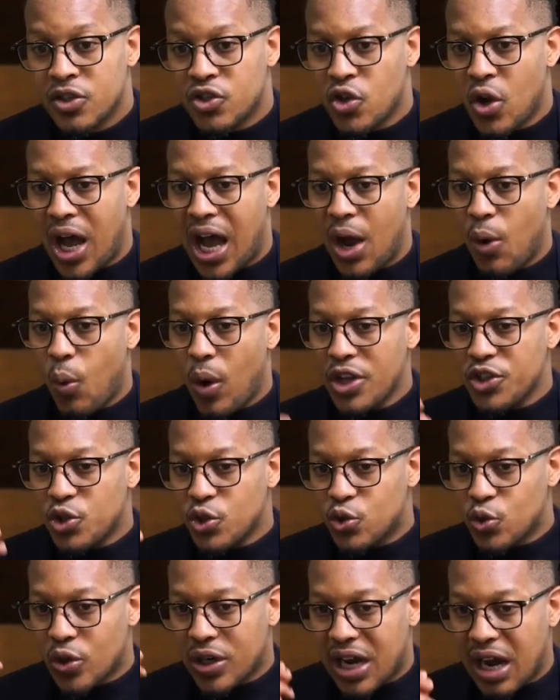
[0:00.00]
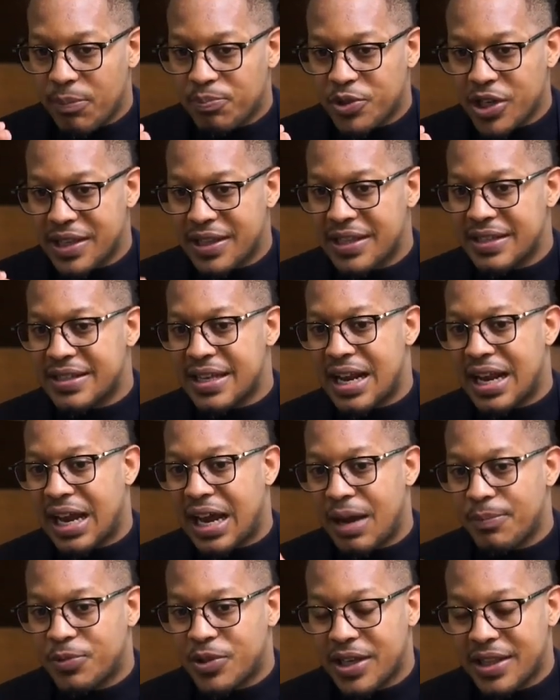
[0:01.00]
So I want you to capture this
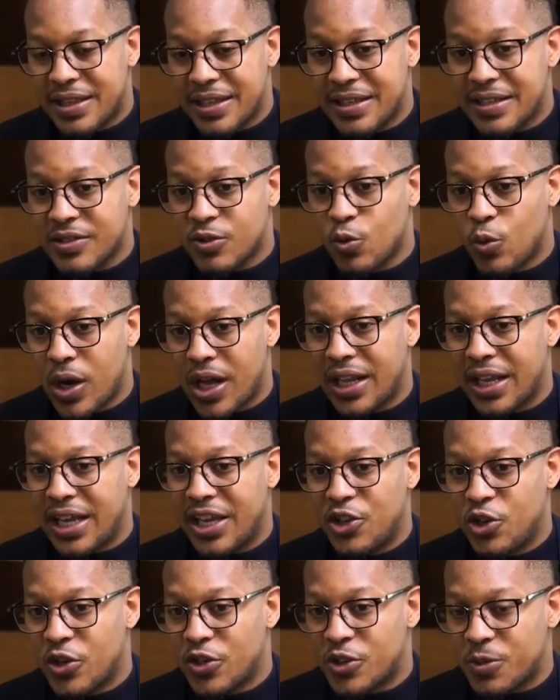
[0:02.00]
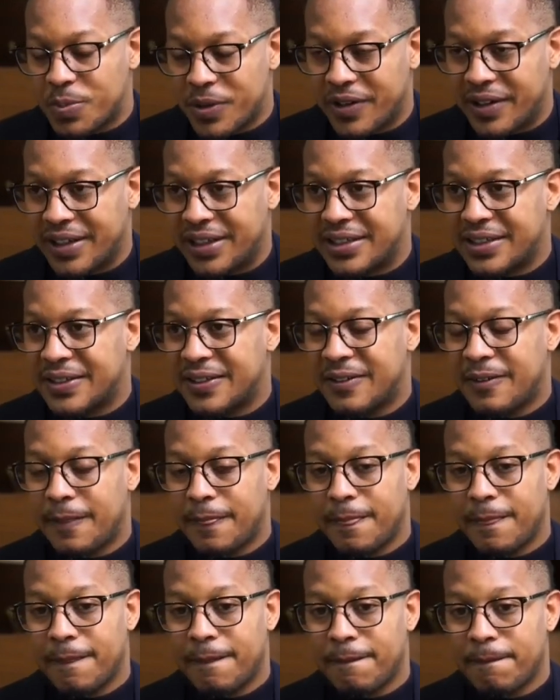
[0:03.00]
and capture this well in your spirit.
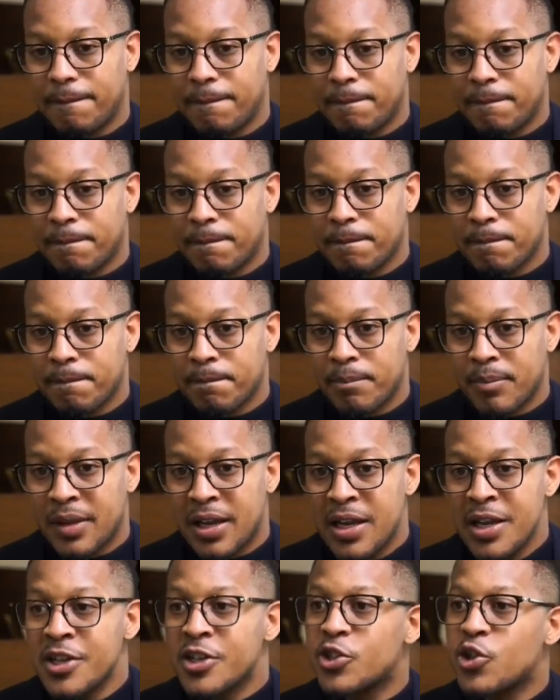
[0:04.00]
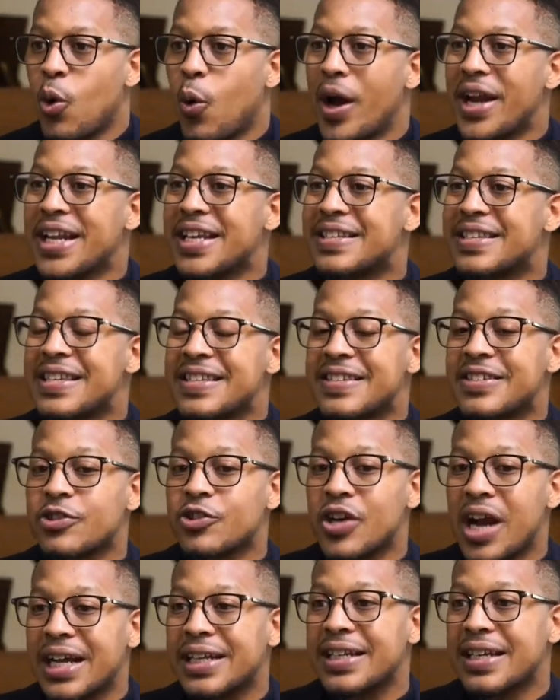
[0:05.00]
So when he's
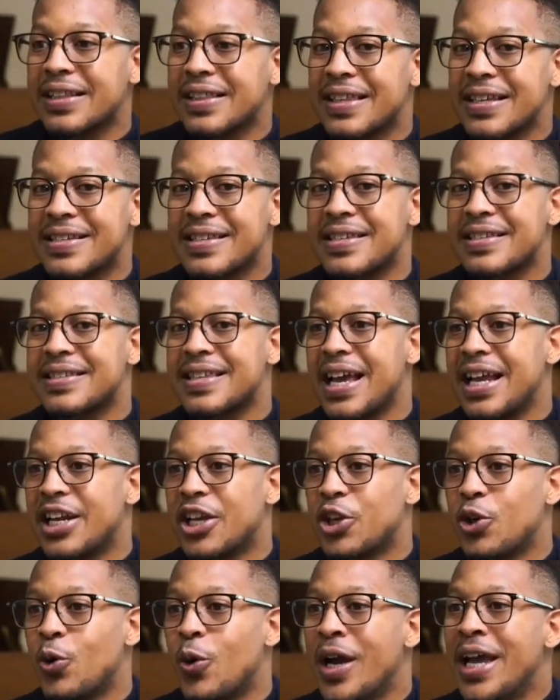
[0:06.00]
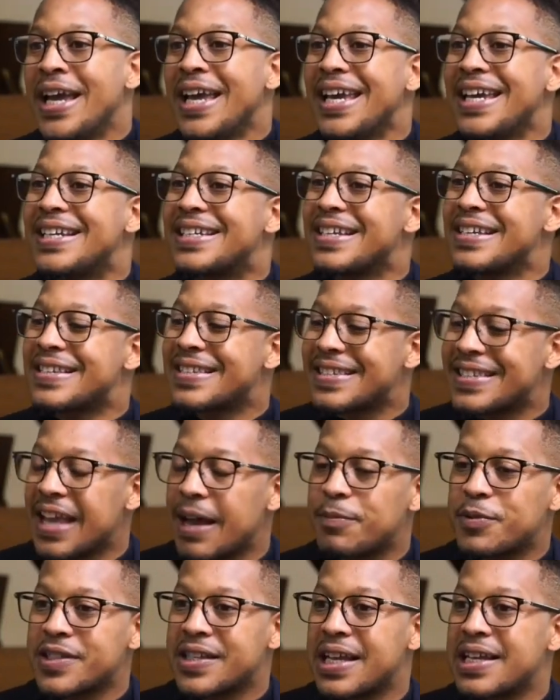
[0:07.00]
instructing this, he's telling you it is
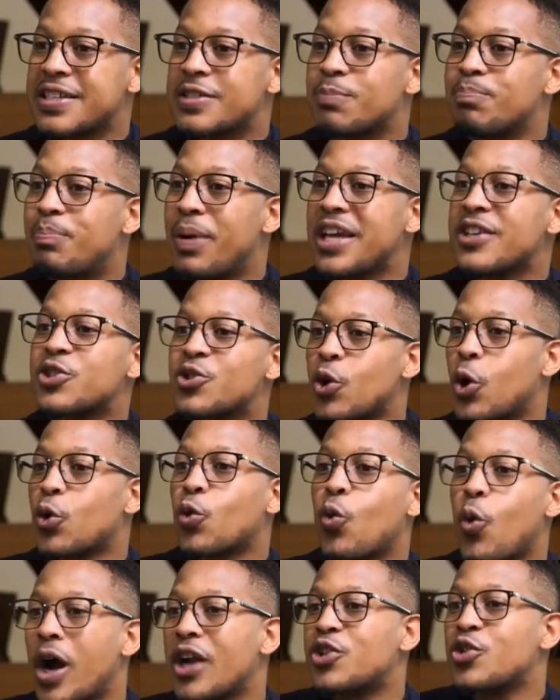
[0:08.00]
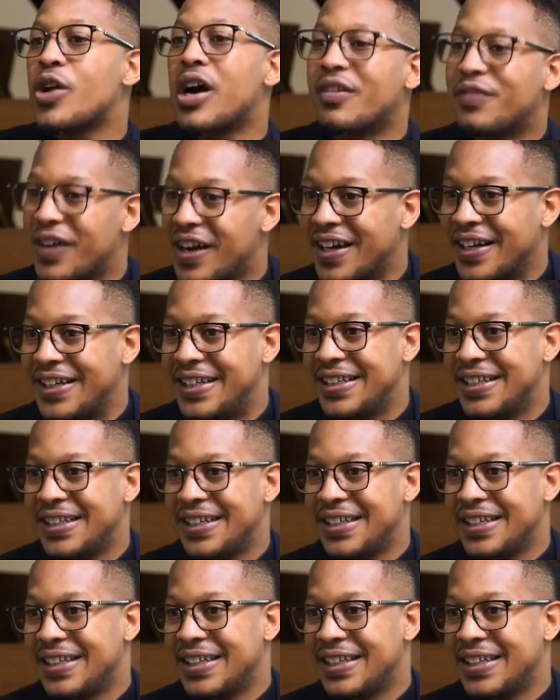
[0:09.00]
substance based on what you have heard.